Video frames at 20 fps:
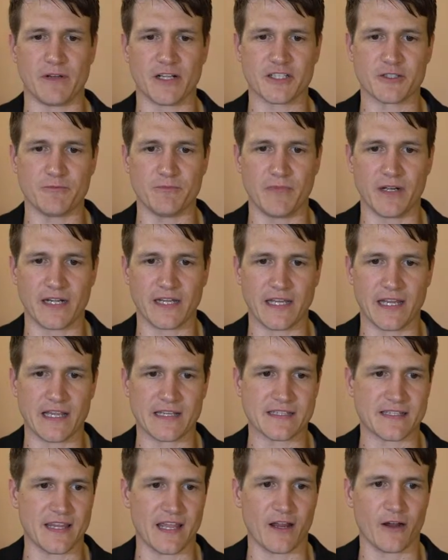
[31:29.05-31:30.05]
much money
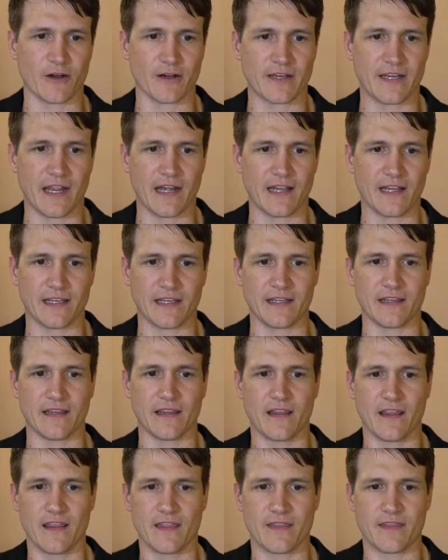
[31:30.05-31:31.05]
as they are
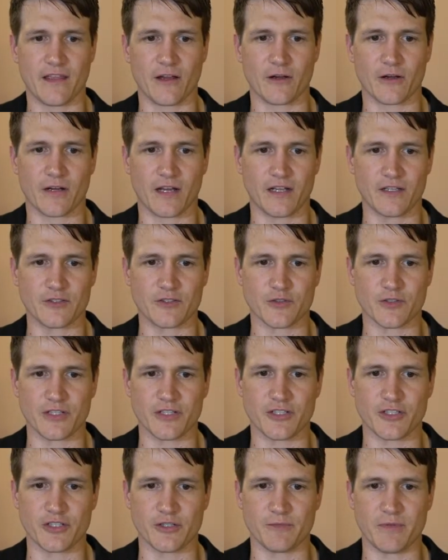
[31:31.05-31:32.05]
getting, their
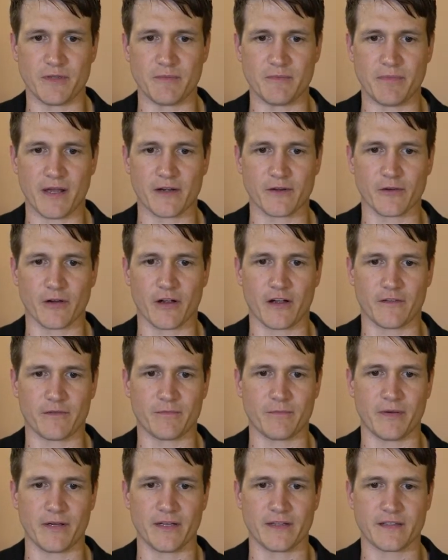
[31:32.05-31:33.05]
country should be better
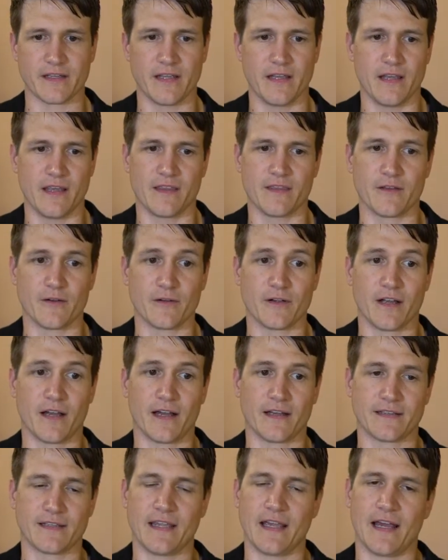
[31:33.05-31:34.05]
off, but they're
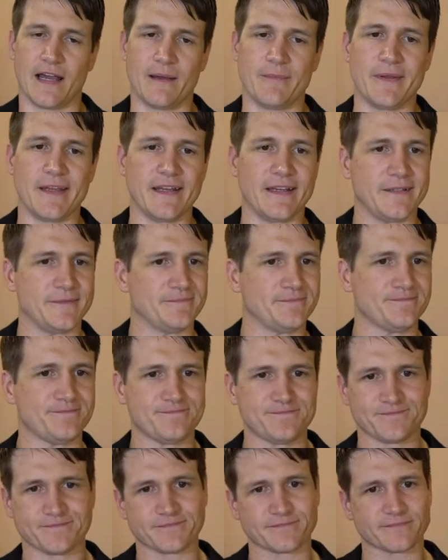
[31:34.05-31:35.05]
not. Yeah, I mean,
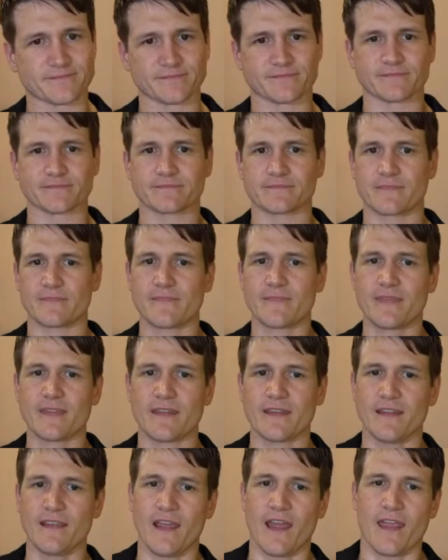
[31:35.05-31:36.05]

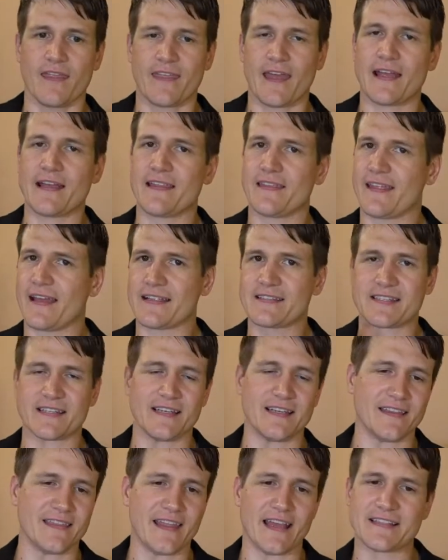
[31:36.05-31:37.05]
that that's
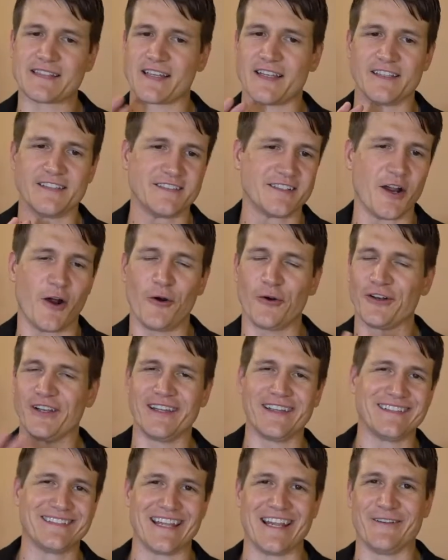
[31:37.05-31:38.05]
a that's a
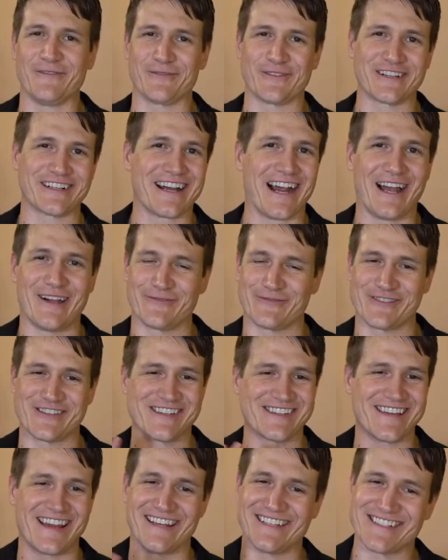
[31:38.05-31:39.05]
totally different
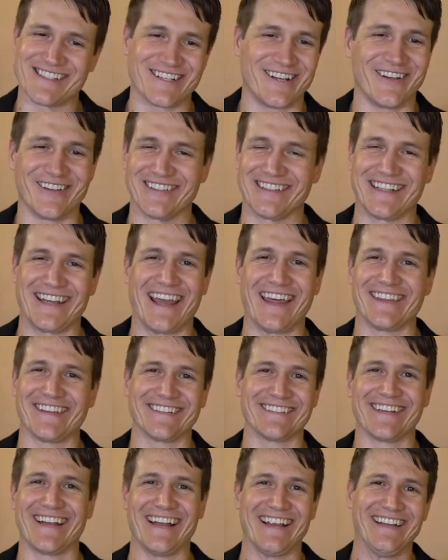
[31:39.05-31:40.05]
conversation
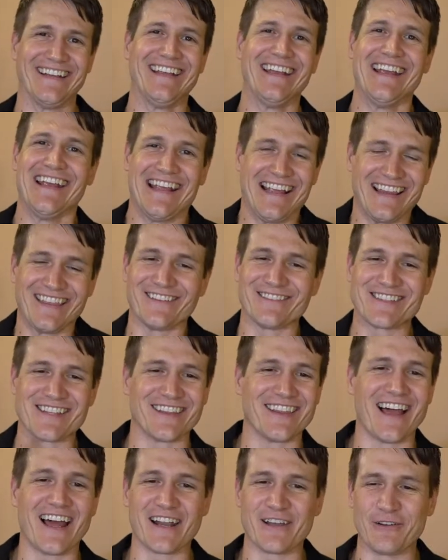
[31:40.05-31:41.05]
altogether, right? There's a
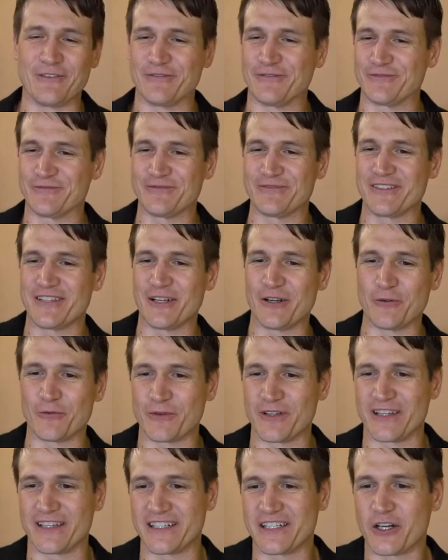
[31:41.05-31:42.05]
lot of you know
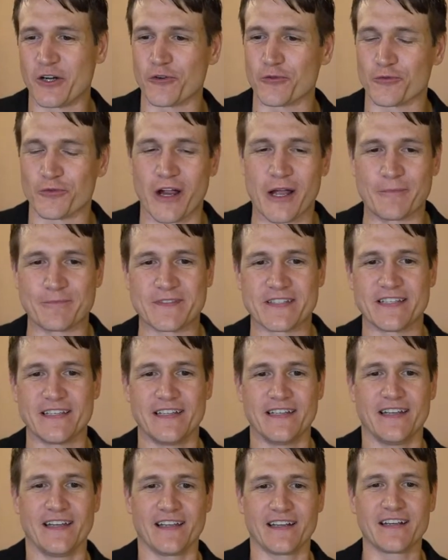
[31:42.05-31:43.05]
really corrupt
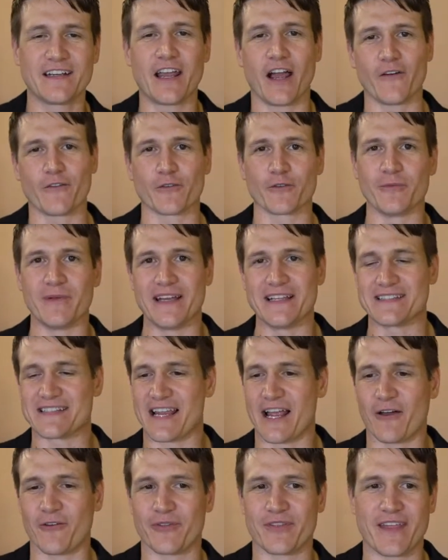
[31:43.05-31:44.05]
governments
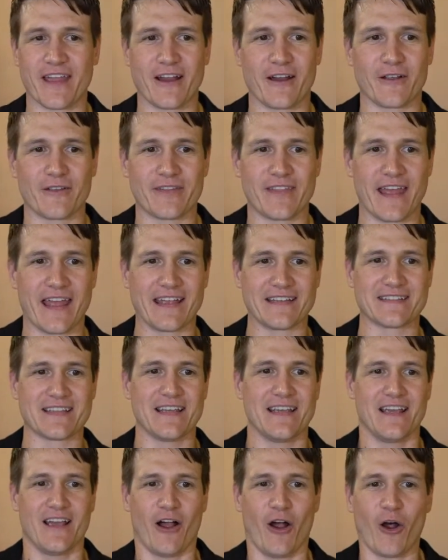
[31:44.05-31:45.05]
out there that
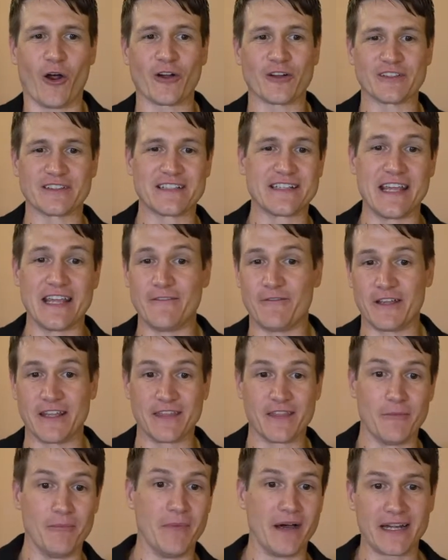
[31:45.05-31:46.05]
aren't
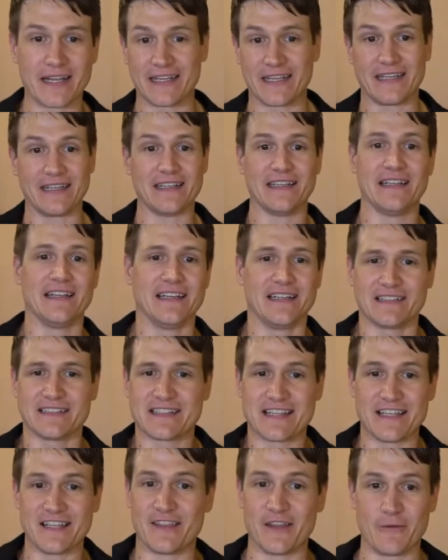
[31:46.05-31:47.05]
giving the money
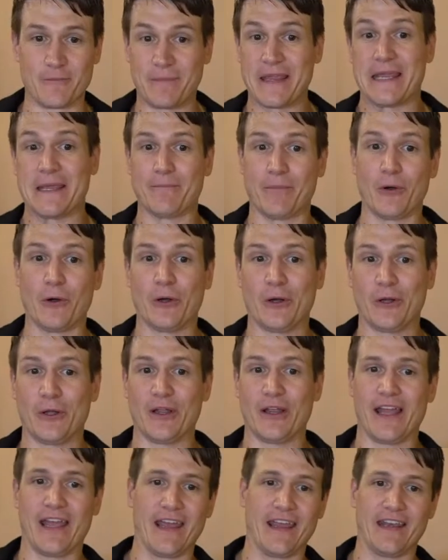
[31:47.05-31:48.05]
to the
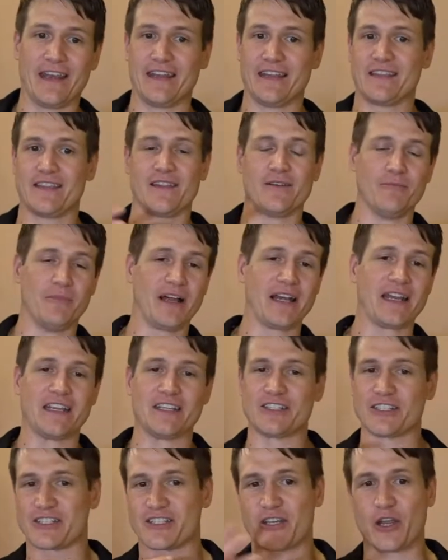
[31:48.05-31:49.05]
people and it, the
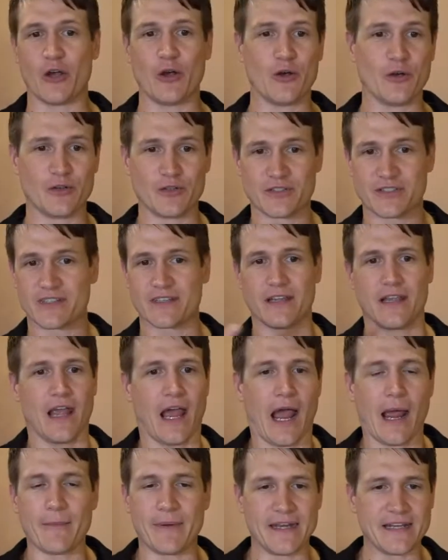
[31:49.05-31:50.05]
money just goes
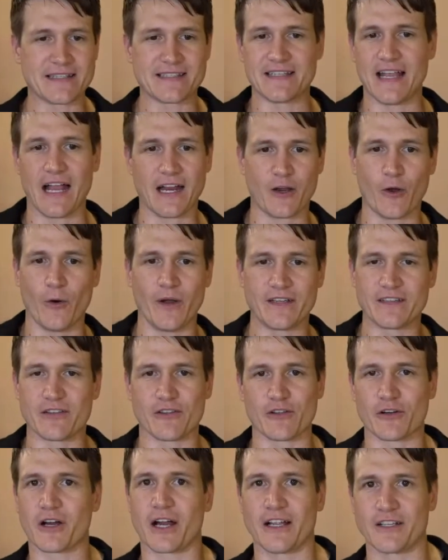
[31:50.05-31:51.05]
i mean it's not going
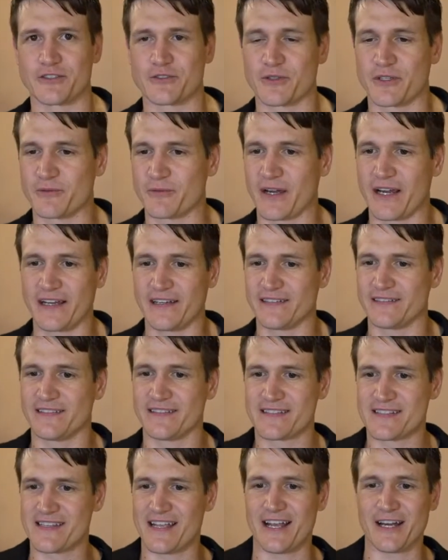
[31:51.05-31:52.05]
to their country right
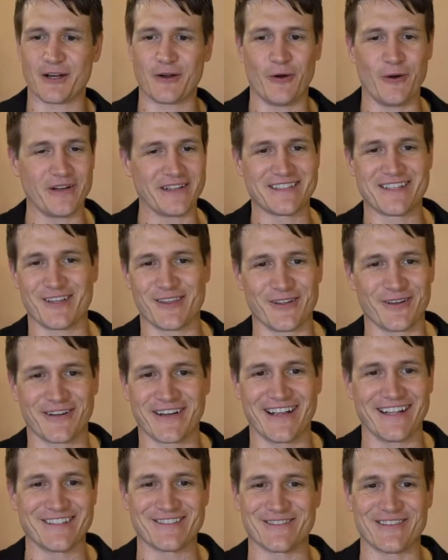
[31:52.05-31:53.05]
it's not going to their
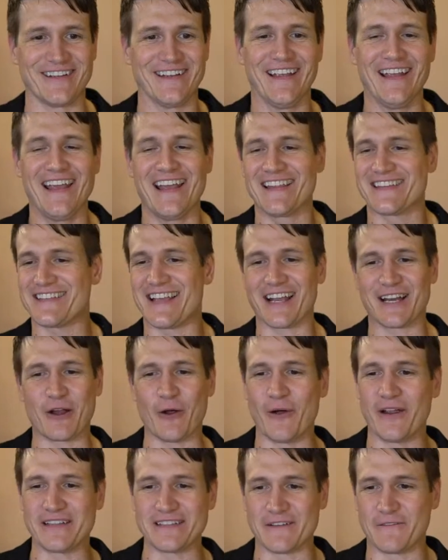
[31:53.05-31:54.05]
country it's not
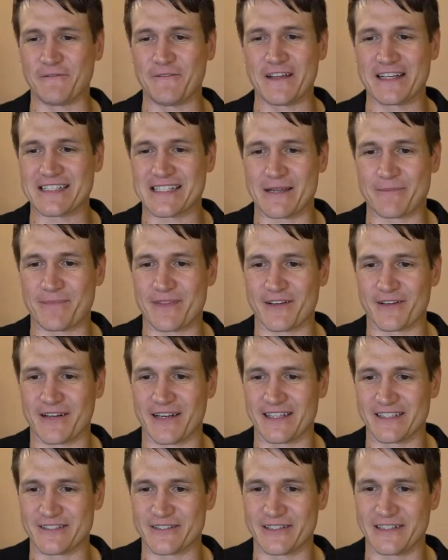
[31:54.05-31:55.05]
going to fix up their
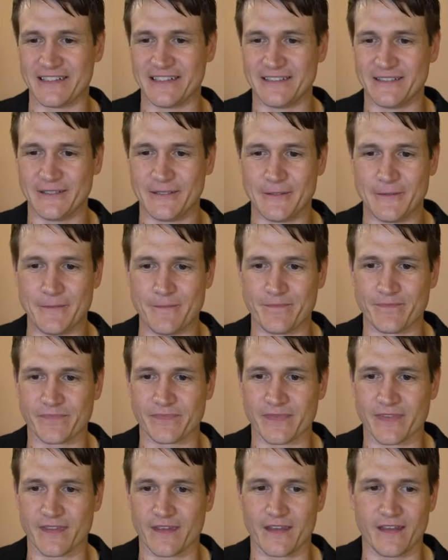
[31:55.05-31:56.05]
country
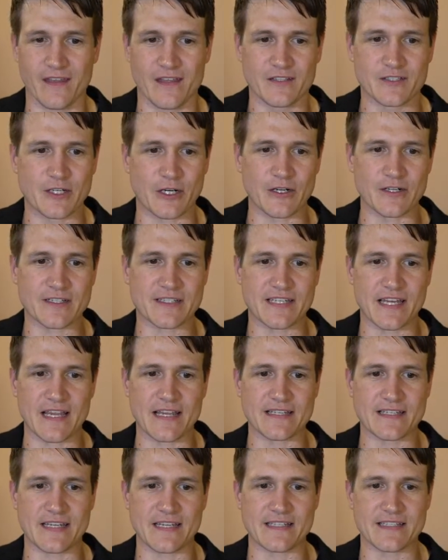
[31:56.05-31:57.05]
char
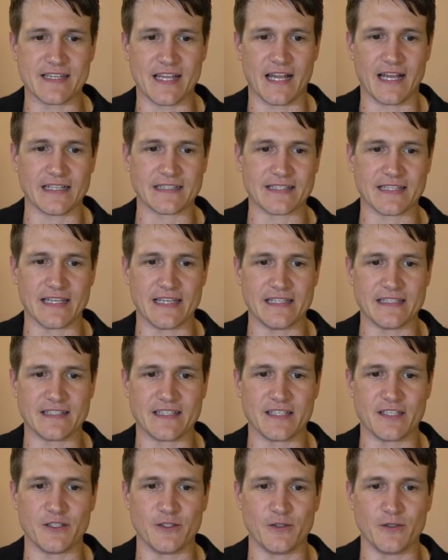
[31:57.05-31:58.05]
says he's not
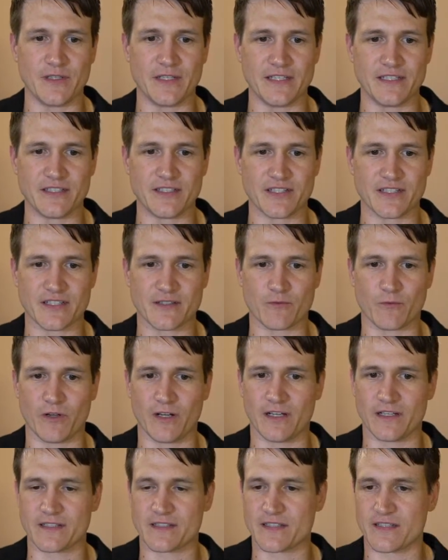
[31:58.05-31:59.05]
into you he just
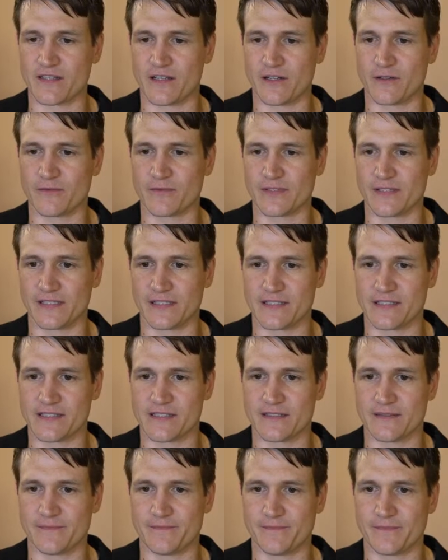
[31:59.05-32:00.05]
wants a
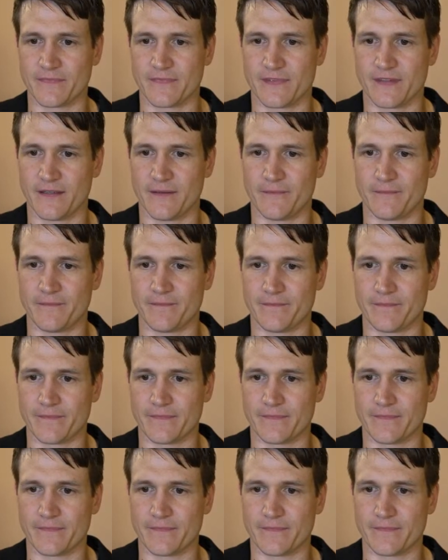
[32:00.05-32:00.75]
release yep